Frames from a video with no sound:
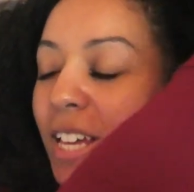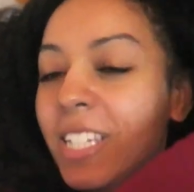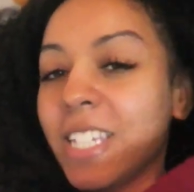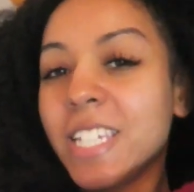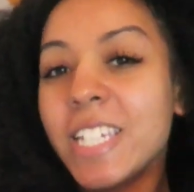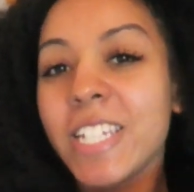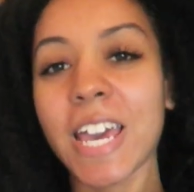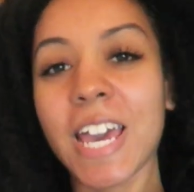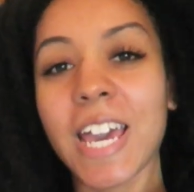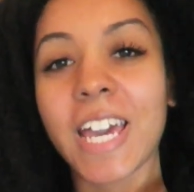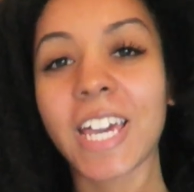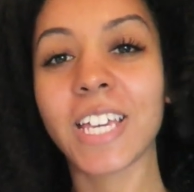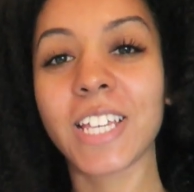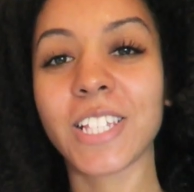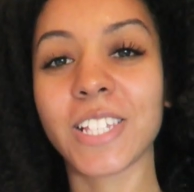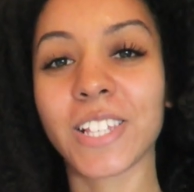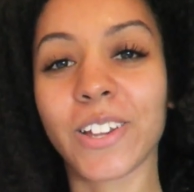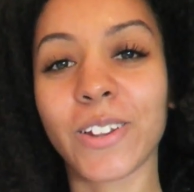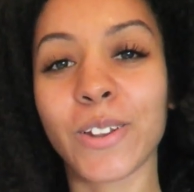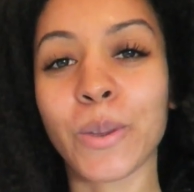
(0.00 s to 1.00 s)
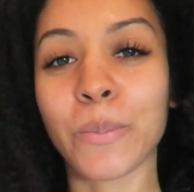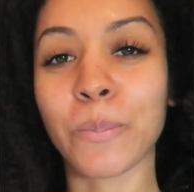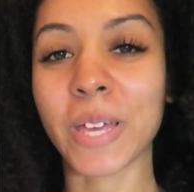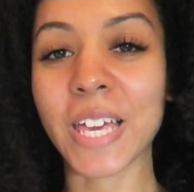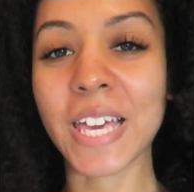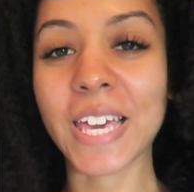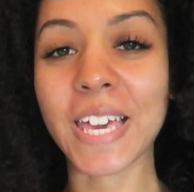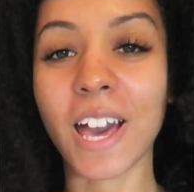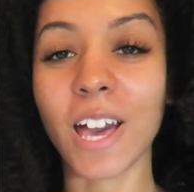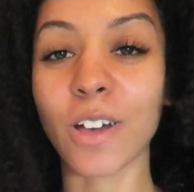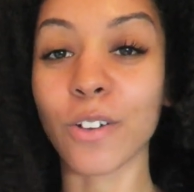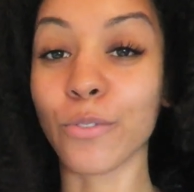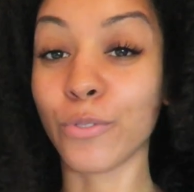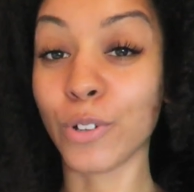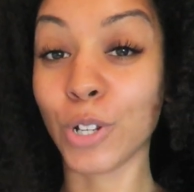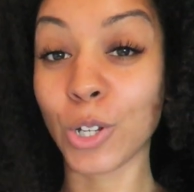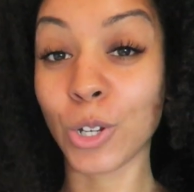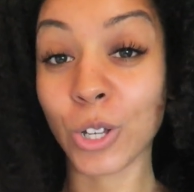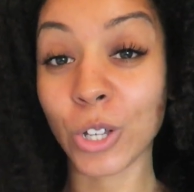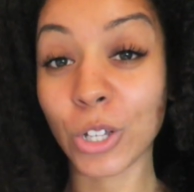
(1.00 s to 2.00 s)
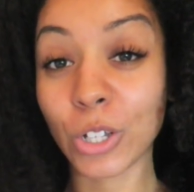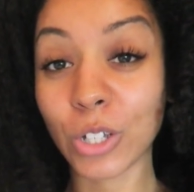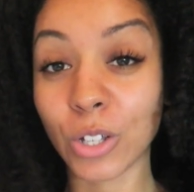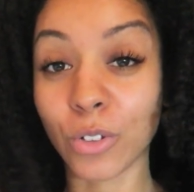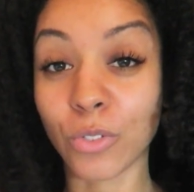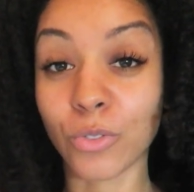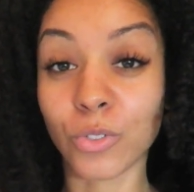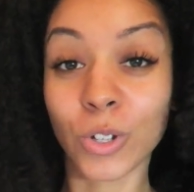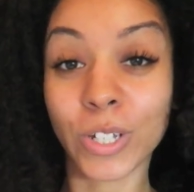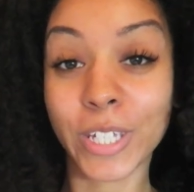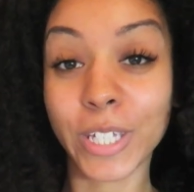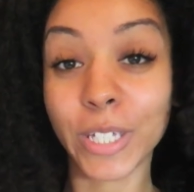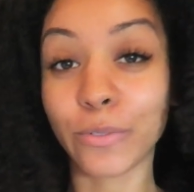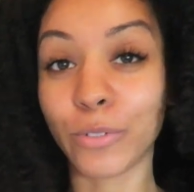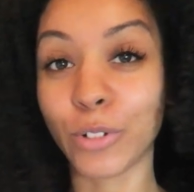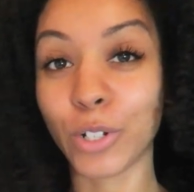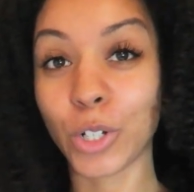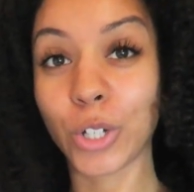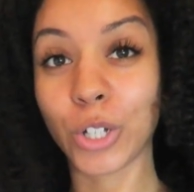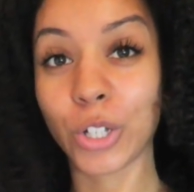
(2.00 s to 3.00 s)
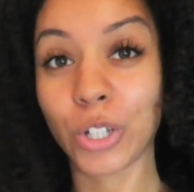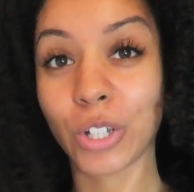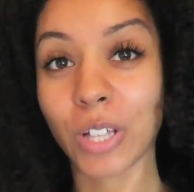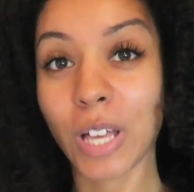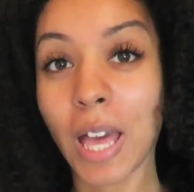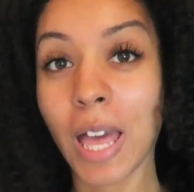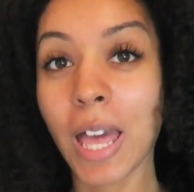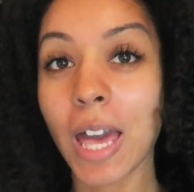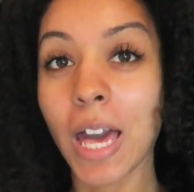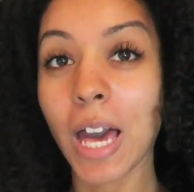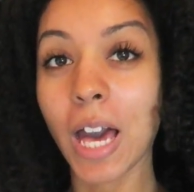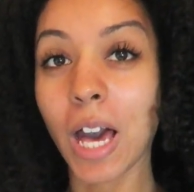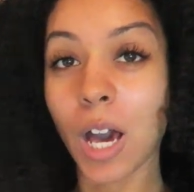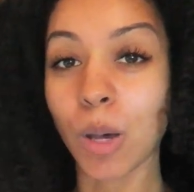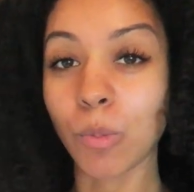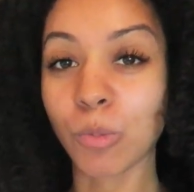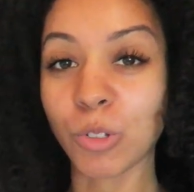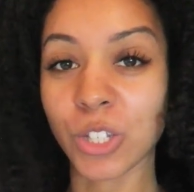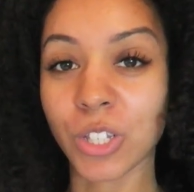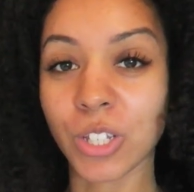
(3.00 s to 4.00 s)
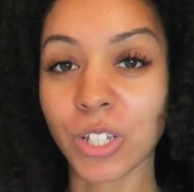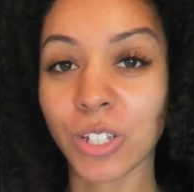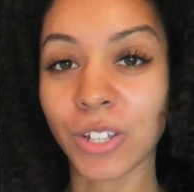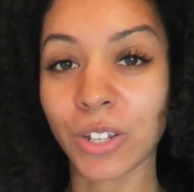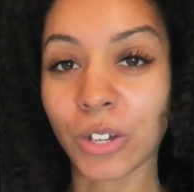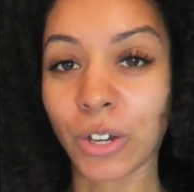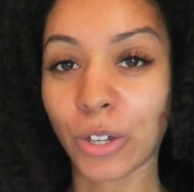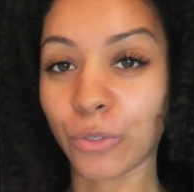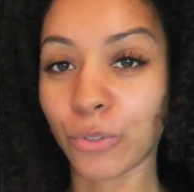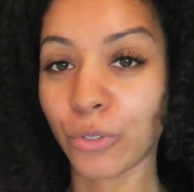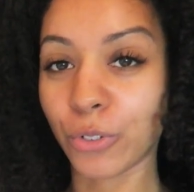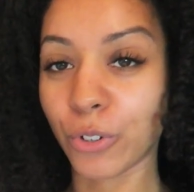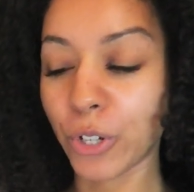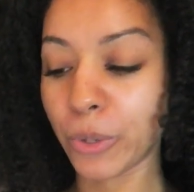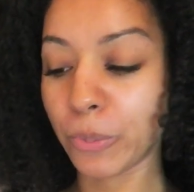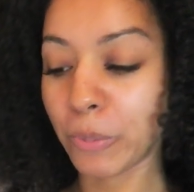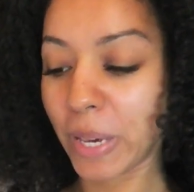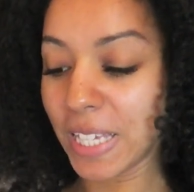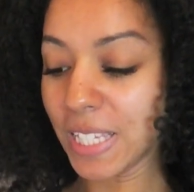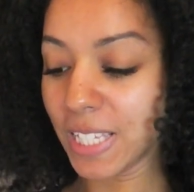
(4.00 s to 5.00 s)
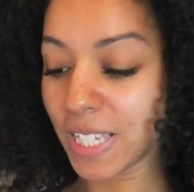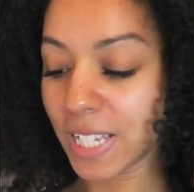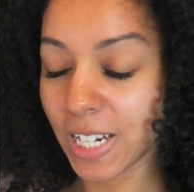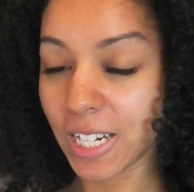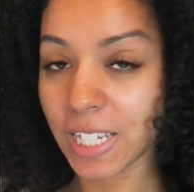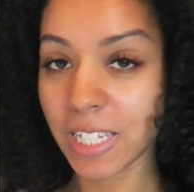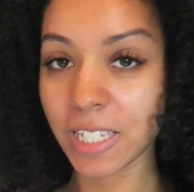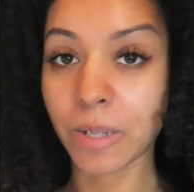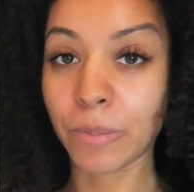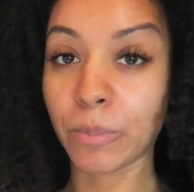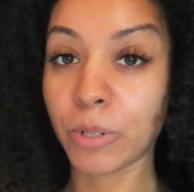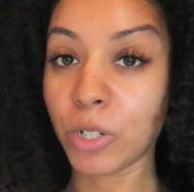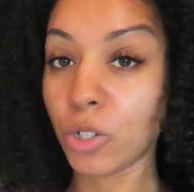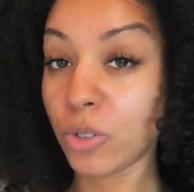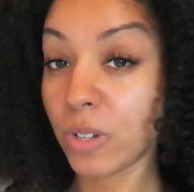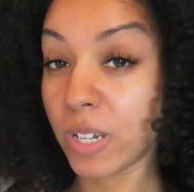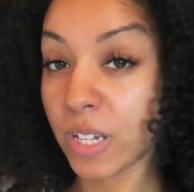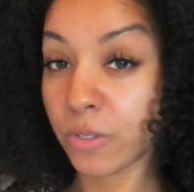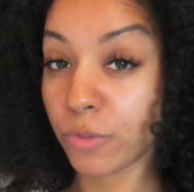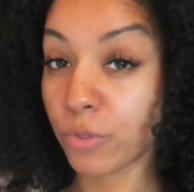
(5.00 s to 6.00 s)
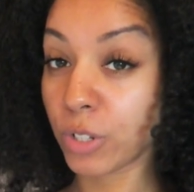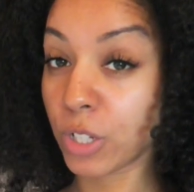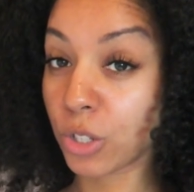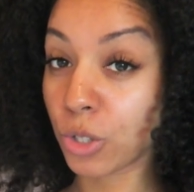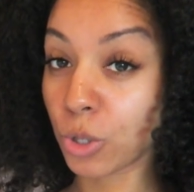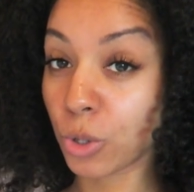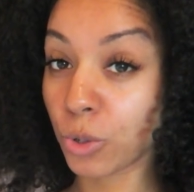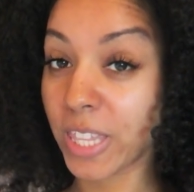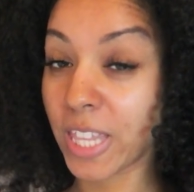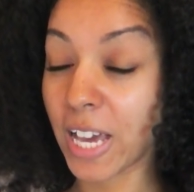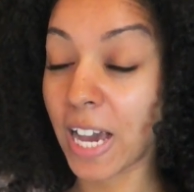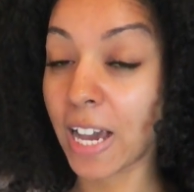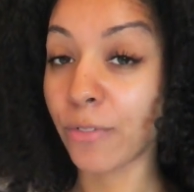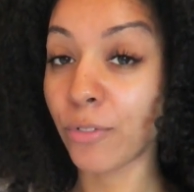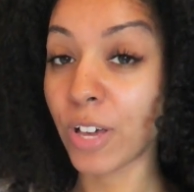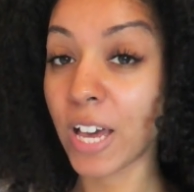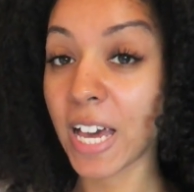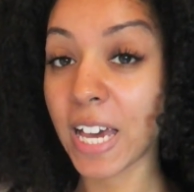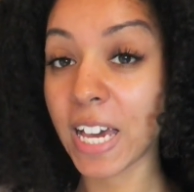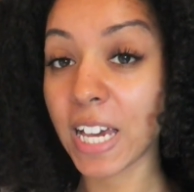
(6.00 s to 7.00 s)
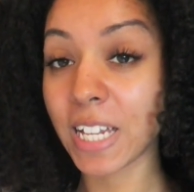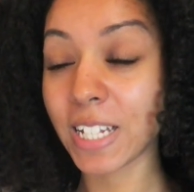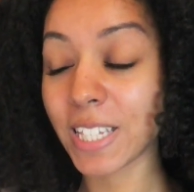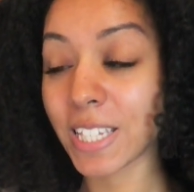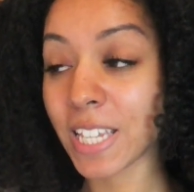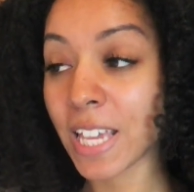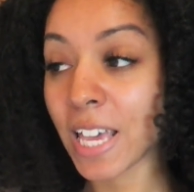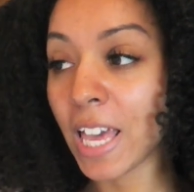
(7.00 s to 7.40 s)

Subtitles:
Today is going to be a vlog. I'm just going to go through basically some new inventory that I've had.